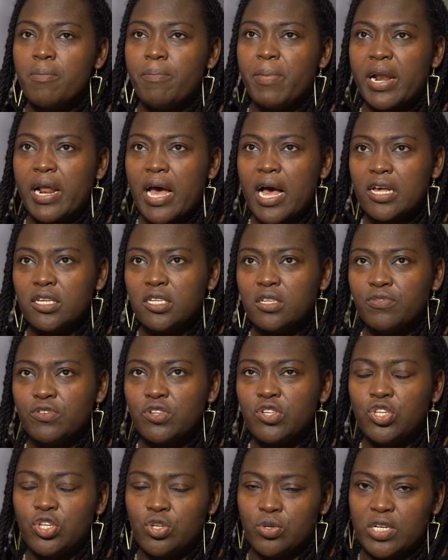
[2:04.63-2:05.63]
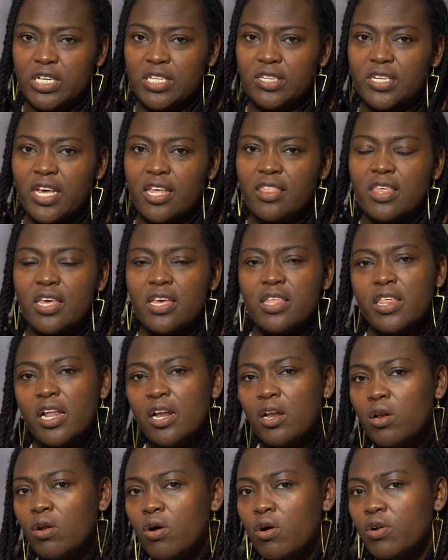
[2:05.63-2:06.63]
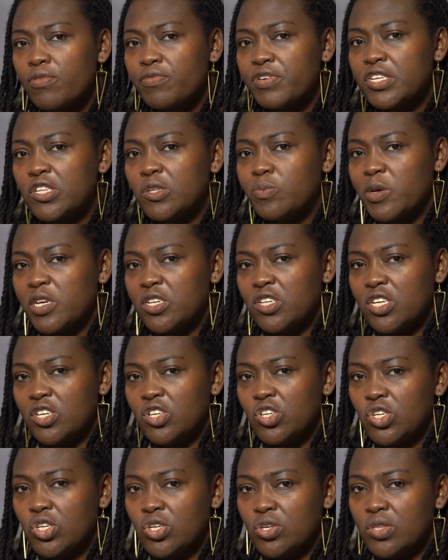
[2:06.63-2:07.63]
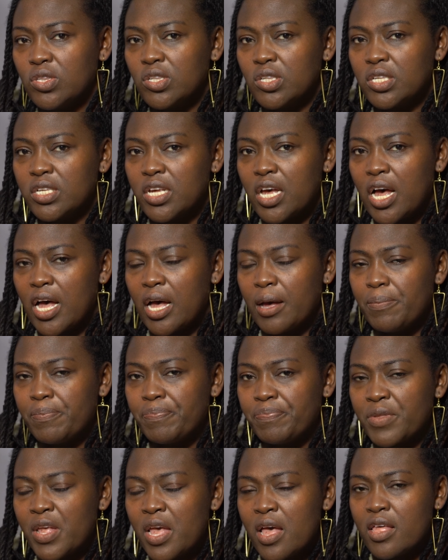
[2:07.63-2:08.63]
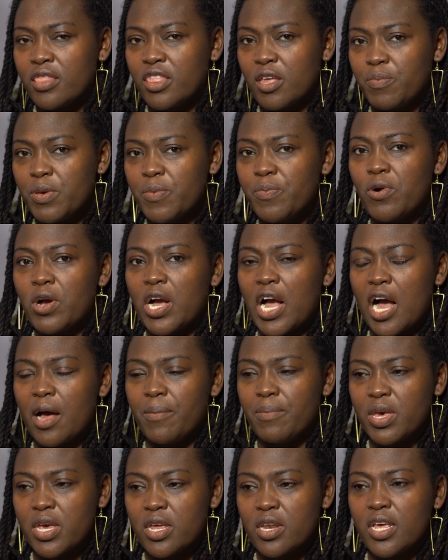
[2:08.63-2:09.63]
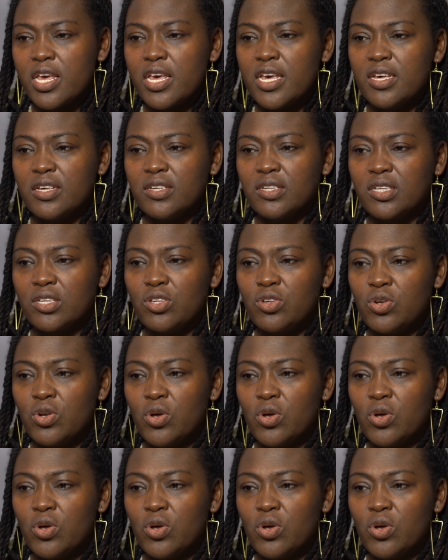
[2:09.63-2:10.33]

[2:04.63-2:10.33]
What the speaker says: But as for students, I think the lot of expectations that people come in is,